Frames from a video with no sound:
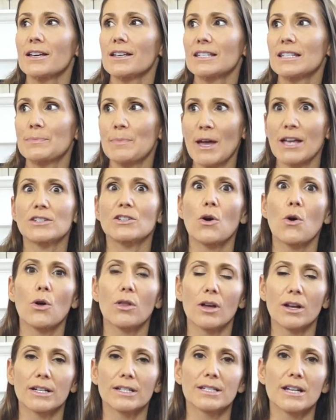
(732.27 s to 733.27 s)
spend a whole
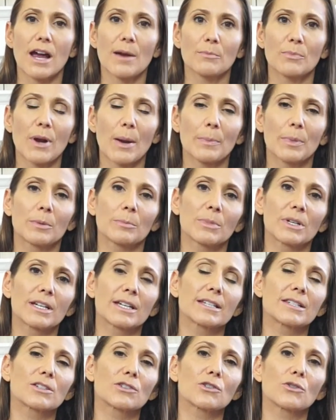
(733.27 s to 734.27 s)
lot of time prepping,
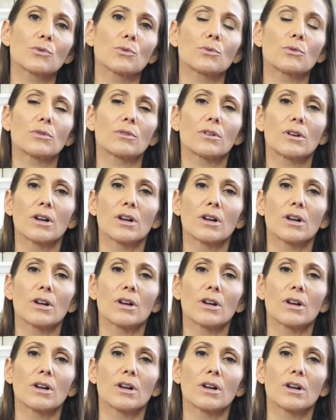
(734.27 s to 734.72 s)
because you know,